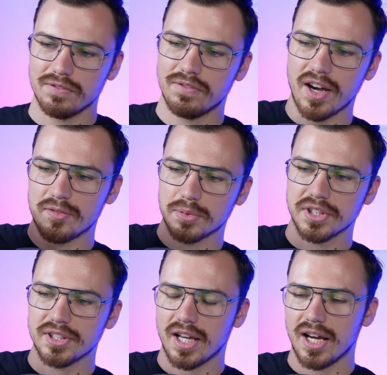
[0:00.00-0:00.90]

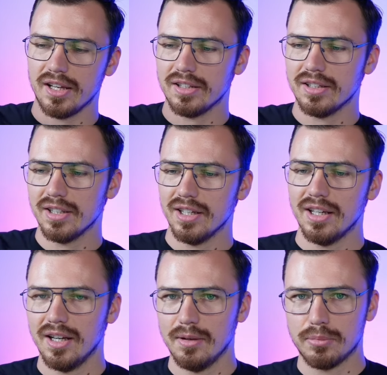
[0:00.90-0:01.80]
5% higher
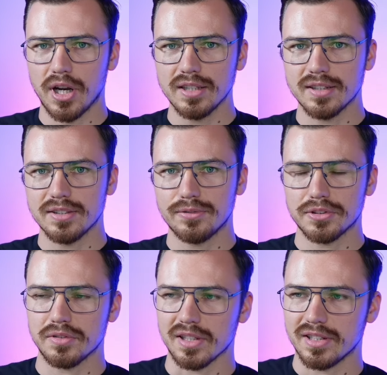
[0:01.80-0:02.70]
uh, prices. First of
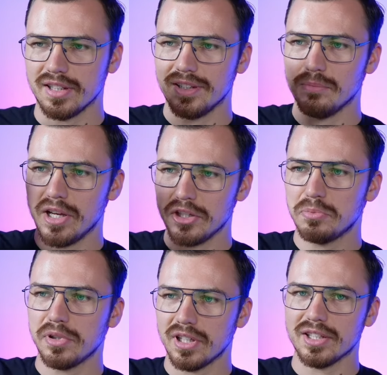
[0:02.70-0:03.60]
all, like they
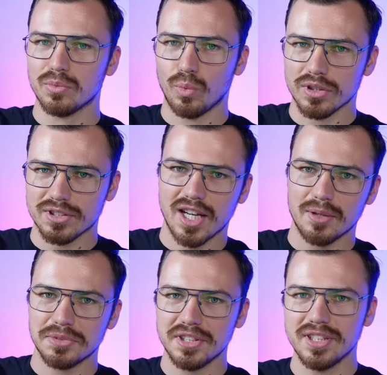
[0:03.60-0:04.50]
manipulate what
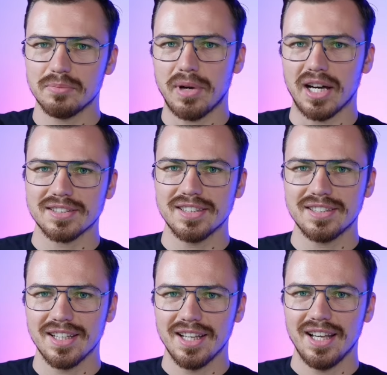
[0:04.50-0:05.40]
comes in that basket,
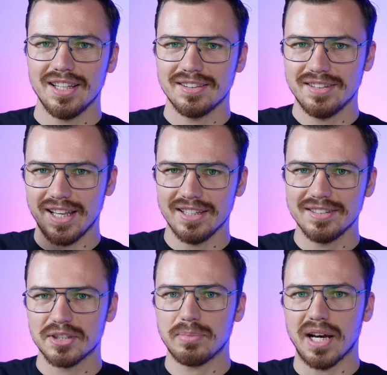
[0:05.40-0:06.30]
and then
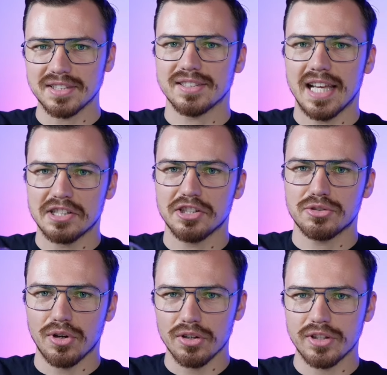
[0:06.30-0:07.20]
this basket is actually
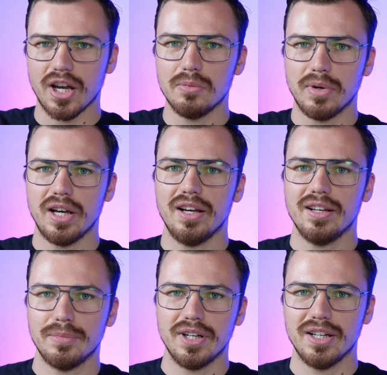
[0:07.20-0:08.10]
drawn down by
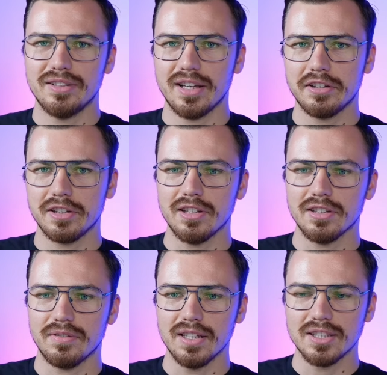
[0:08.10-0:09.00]
by technical
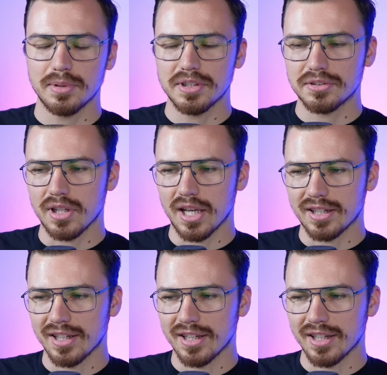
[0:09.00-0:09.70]
advancement. So like,